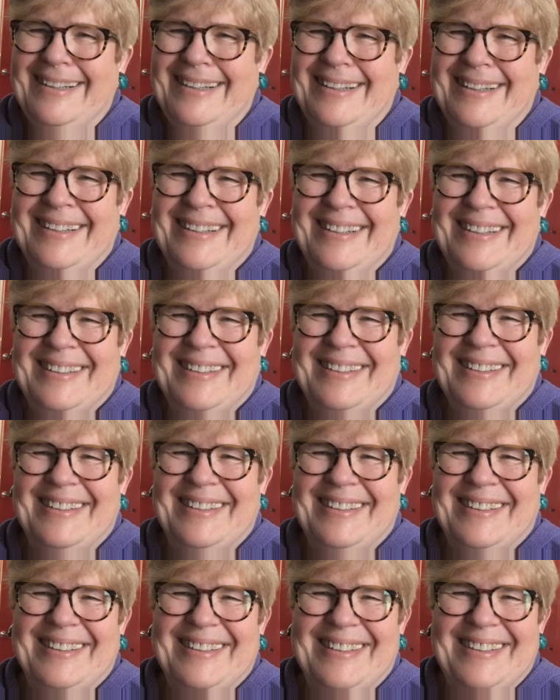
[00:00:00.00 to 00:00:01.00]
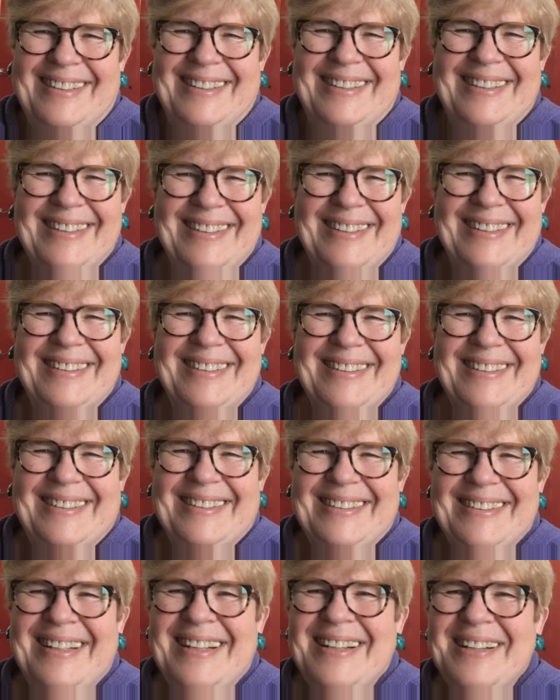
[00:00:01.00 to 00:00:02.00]
but
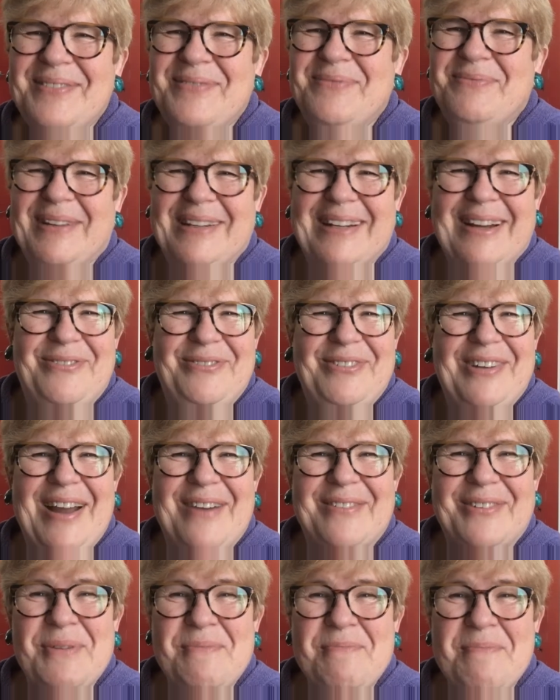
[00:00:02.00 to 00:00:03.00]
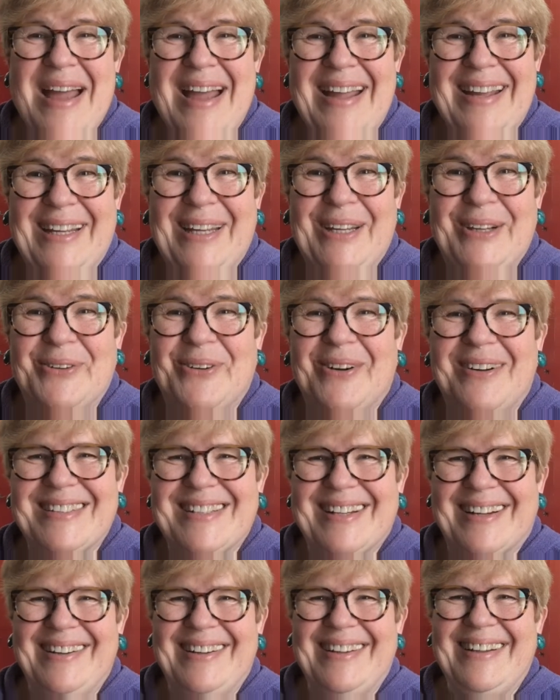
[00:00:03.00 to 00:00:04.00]
I've never met you, I'll
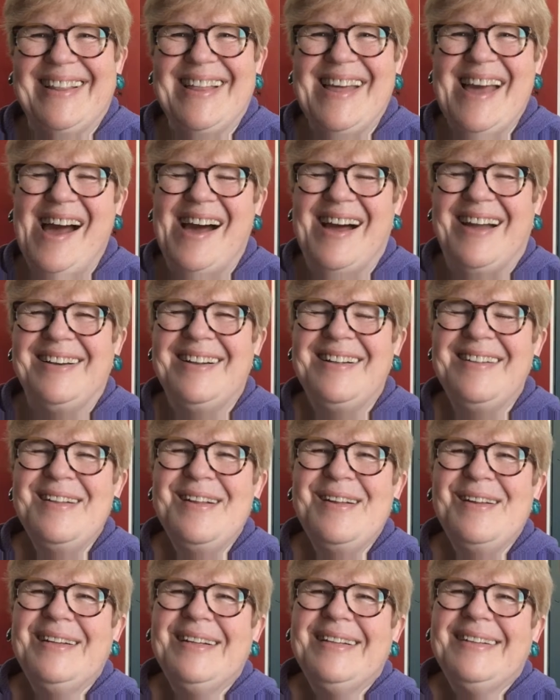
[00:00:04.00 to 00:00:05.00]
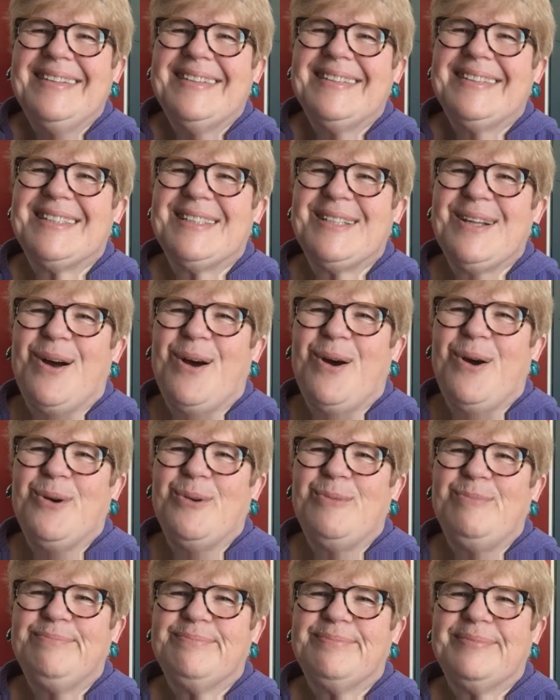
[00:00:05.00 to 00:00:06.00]
tell you that.
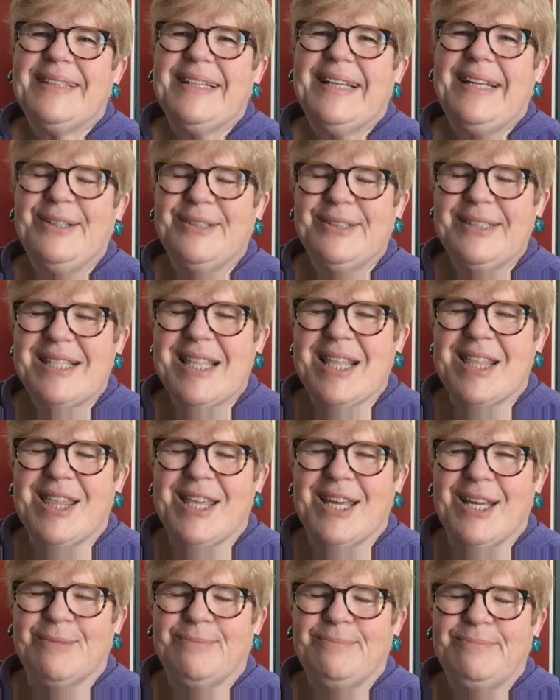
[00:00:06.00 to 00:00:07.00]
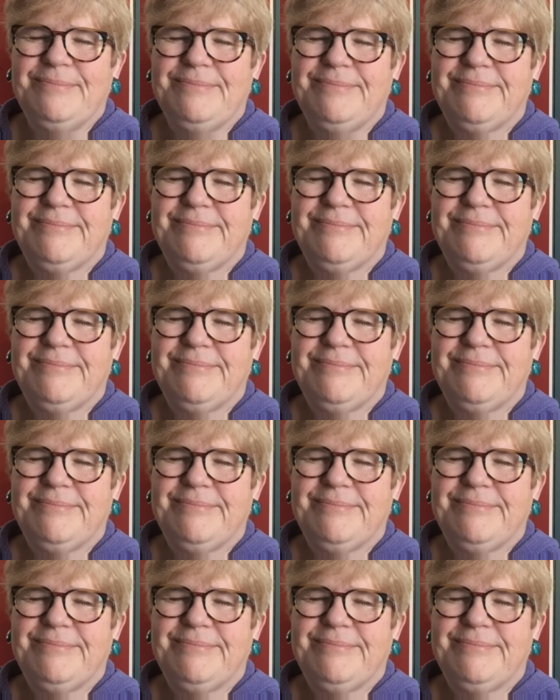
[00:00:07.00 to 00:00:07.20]
So, here's the thing.